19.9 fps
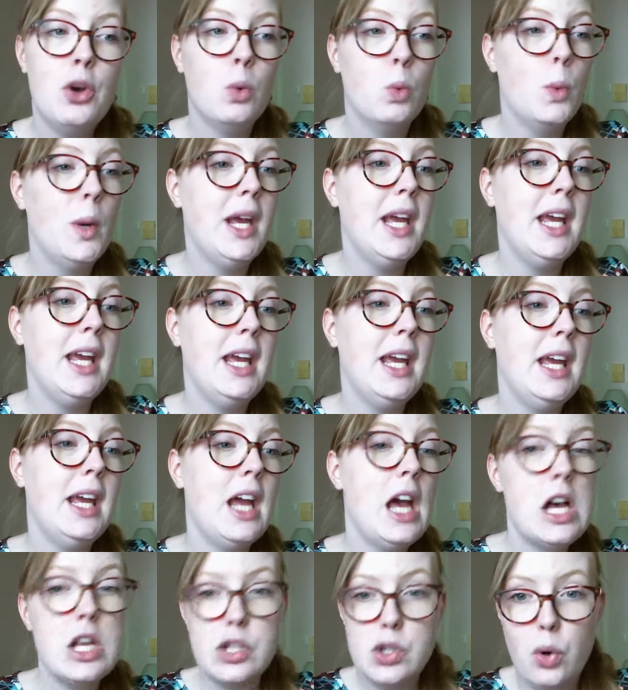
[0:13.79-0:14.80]

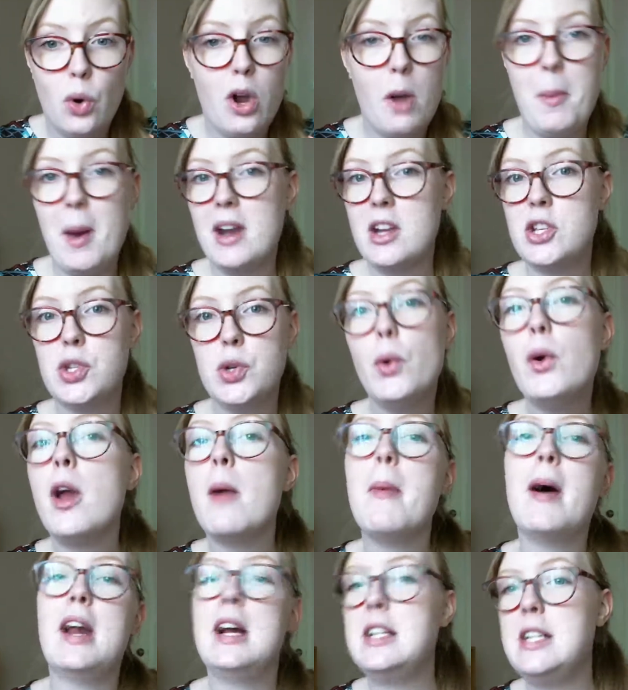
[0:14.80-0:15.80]
We talk about a story
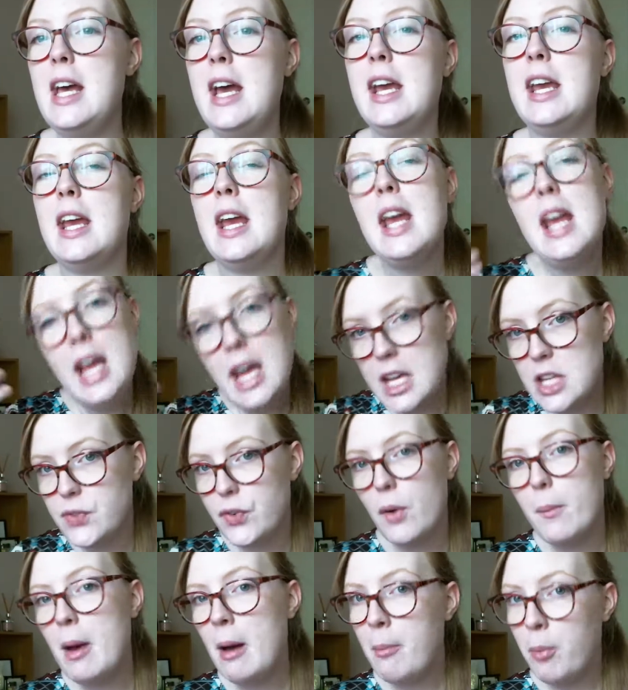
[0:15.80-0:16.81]
about our day, it's
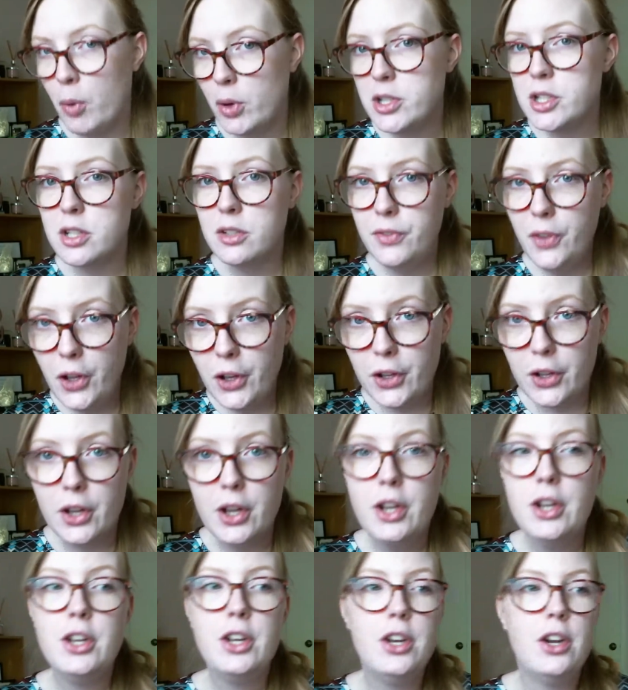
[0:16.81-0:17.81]
from our point of view.
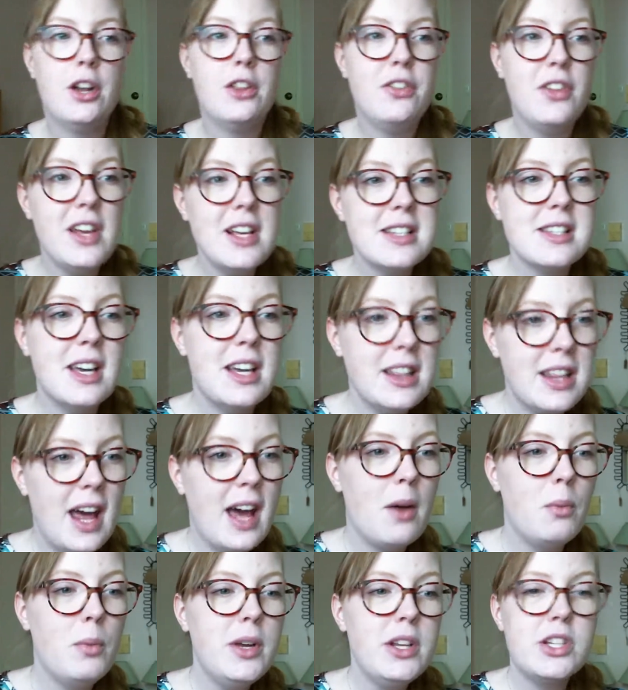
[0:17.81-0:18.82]
You know, things like
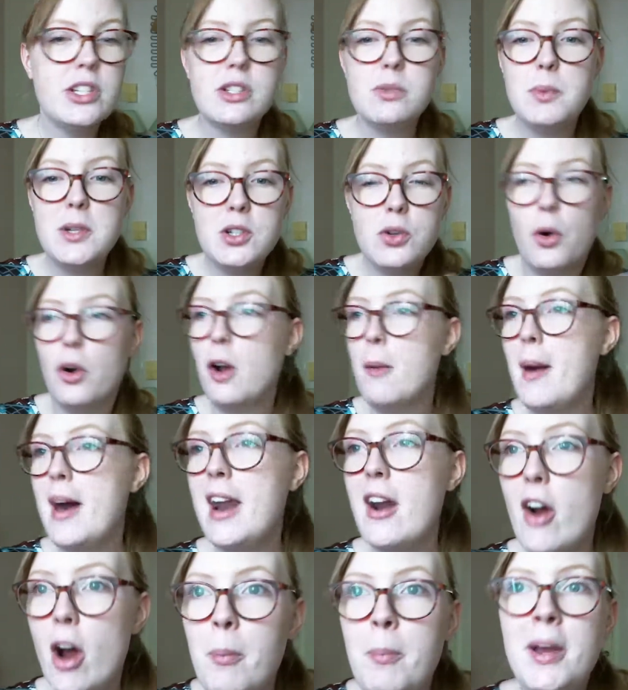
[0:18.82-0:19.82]
that. We just, we talk
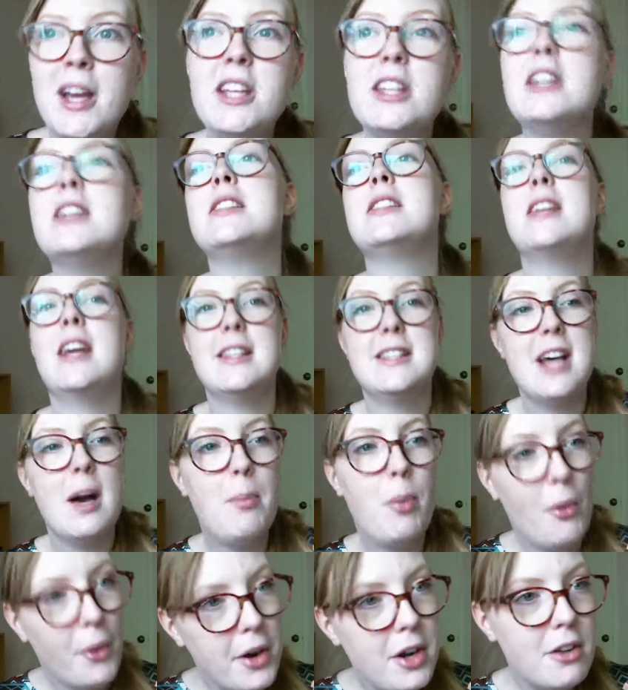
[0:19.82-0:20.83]
about our opinions, that's
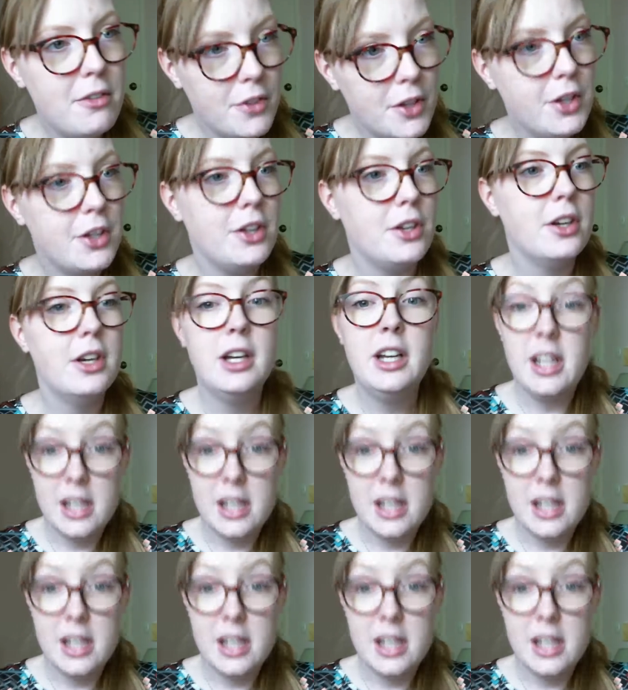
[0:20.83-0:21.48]
our point of view.